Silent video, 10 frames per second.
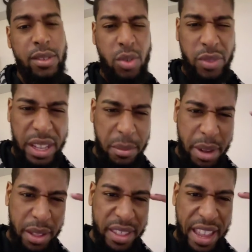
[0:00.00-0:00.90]
So think
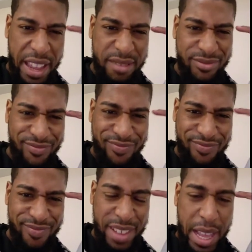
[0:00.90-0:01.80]
about that.
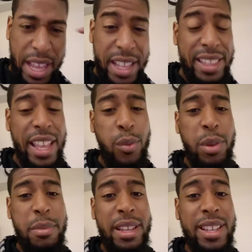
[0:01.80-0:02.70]
That
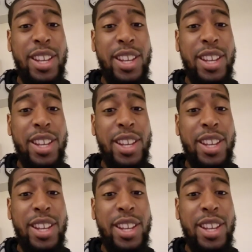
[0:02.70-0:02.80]
would make